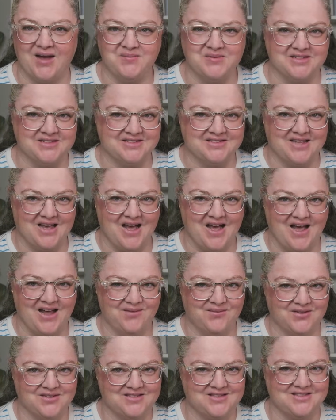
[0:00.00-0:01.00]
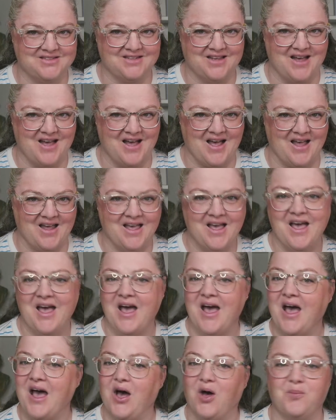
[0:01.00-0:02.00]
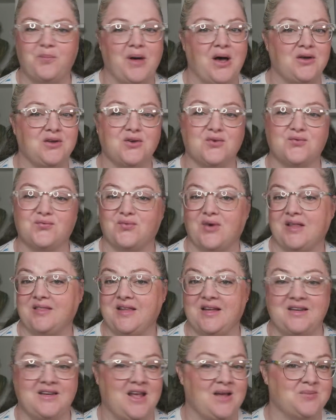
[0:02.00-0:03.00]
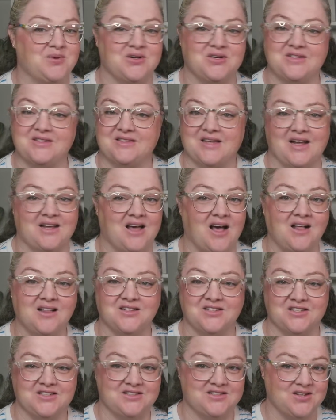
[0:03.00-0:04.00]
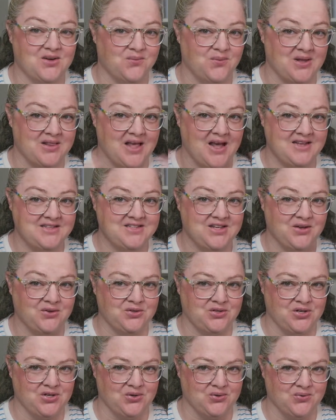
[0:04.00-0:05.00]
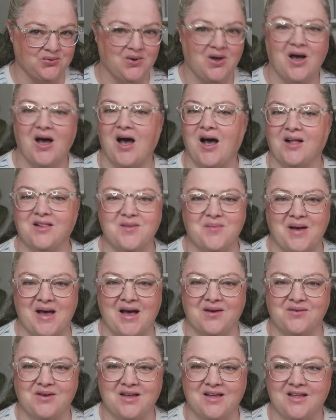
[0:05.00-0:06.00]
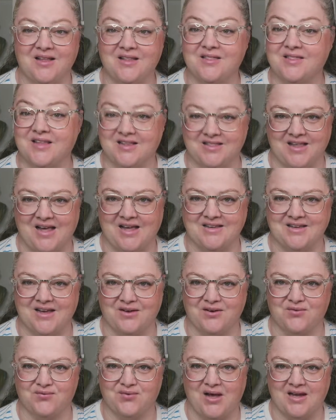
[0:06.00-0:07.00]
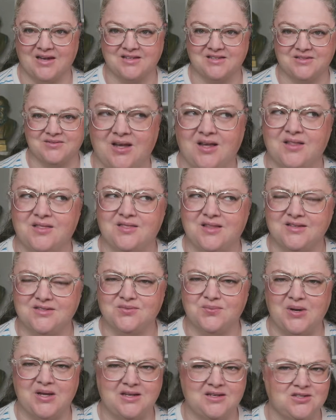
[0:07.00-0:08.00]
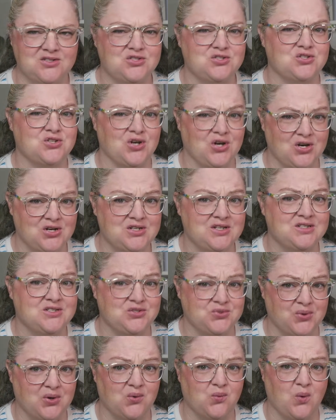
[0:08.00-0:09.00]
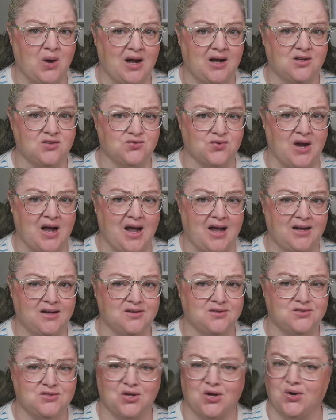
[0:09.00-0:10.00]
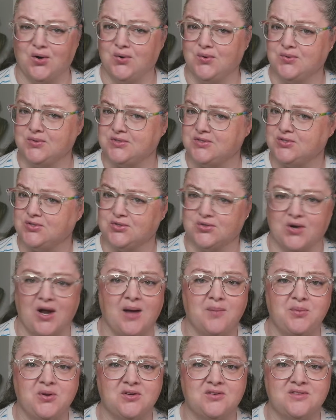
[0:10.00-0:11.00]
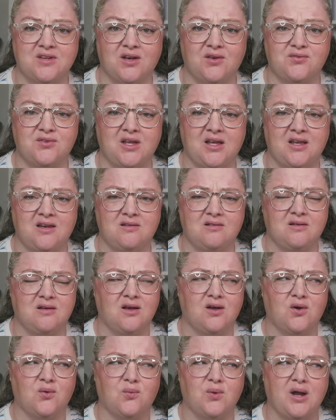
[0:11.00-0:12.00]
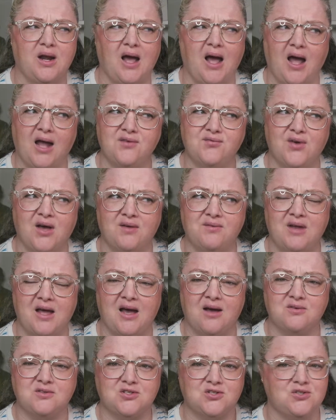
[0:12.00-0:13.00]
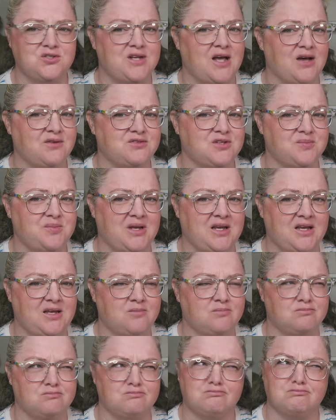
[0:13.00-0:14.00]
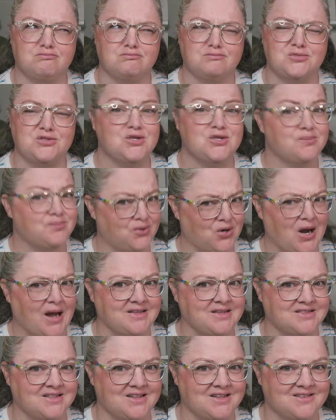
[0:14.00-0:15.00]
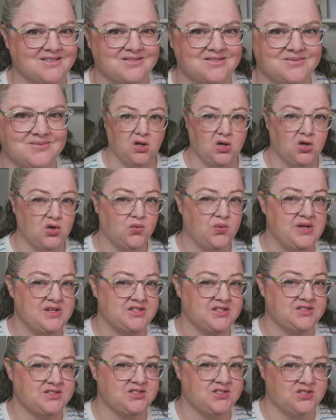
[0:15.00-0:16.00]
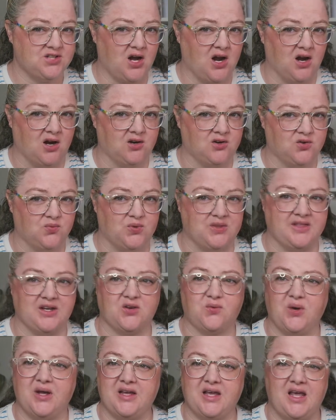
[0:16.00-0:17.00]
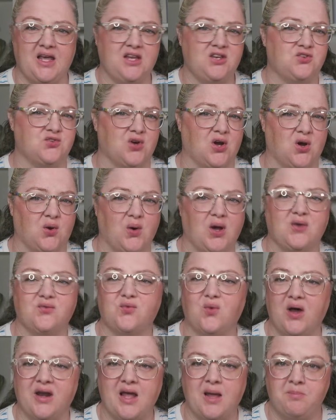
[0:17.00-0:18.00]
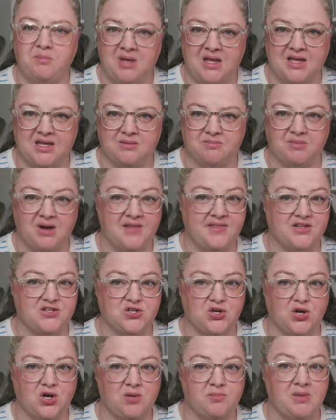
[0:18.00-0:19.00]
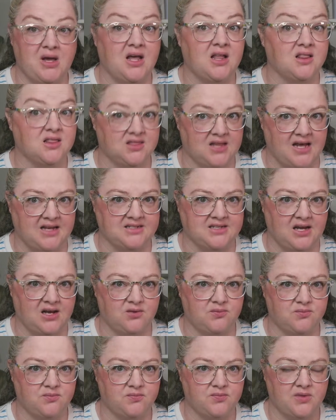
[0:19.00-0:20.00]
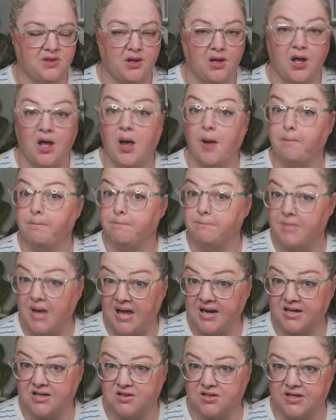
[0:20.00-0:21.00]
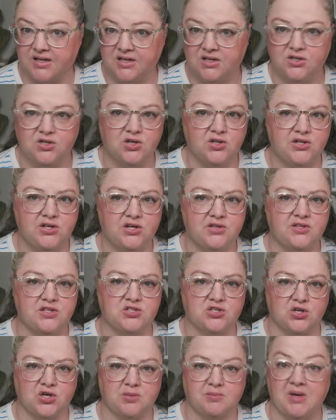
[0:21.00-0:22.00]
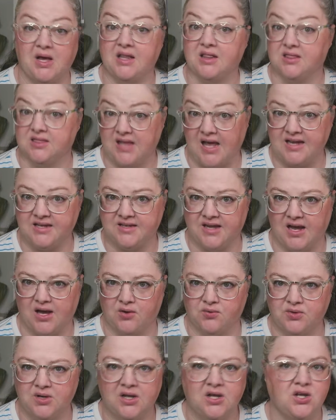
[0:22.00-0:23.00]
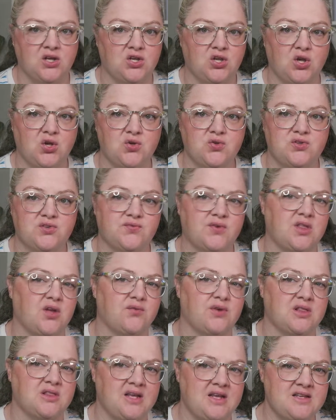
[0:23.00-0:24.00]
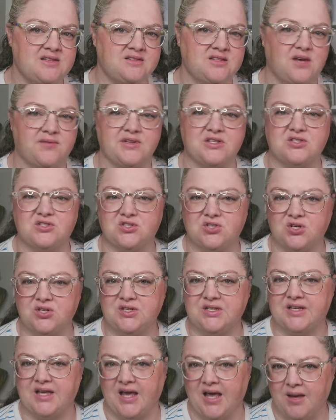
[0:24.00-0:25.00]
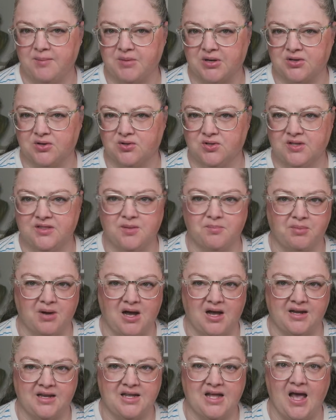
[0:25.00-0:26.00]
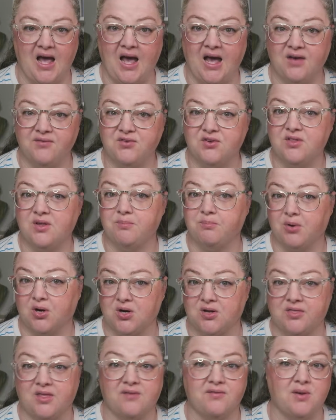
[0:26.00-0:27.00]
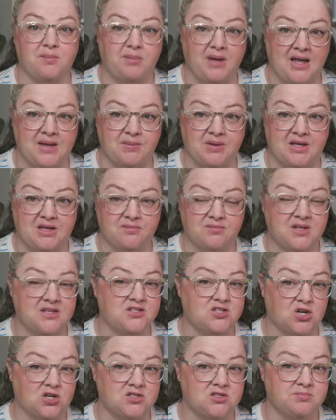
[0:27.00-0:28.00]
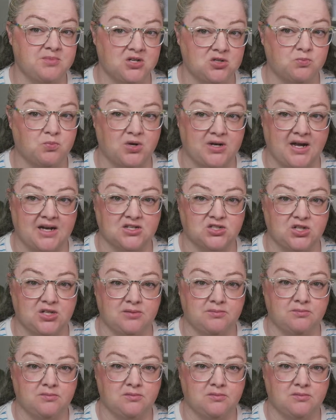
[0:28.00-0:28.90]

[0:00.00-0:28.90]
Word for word: to Psy vs. Psy. Help out your friendly neighborhood psychologist while I tell you all about the letdown effect. This one turned into a wild ride, so strap yourselves in. What I found out turned out to be surprising. We should start with a quick intro of what I mean by the term letdown. Medically, you'll hear the term letdown used for the release of a certain chemical in the body after the birth of a baby that starts milk production.